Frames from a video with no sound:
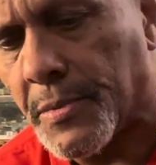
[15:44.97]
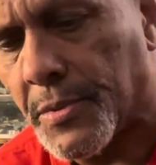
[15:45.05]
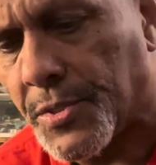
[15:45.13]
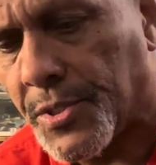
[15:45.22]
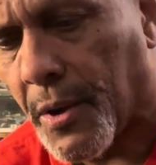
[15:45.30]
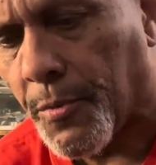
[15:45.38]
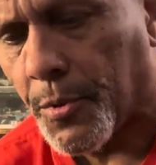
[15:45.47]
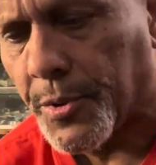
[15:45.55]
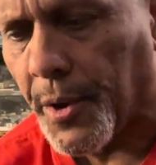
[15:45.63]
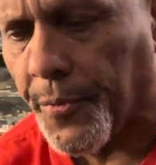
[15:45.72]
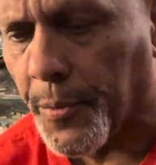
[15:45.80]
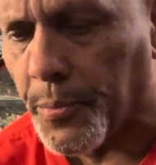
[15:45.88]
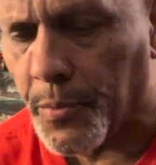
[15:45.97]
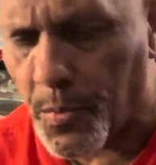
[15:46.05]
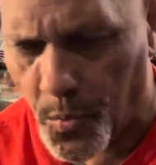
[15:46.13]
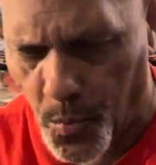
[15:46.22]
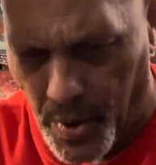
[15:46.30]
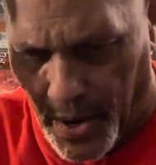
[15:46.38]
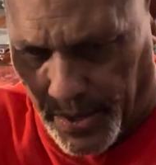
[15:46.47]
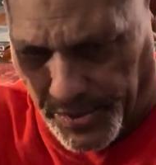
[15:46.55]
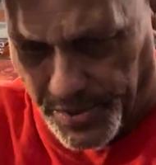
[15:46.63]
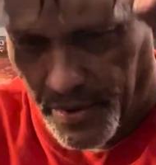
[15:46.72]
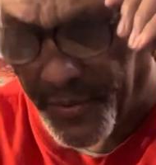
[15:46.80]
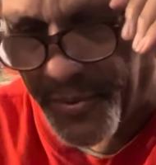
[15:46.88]
several different ways
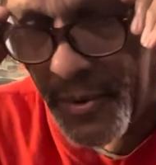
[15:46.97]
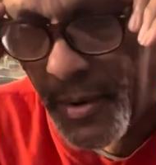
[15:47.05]
of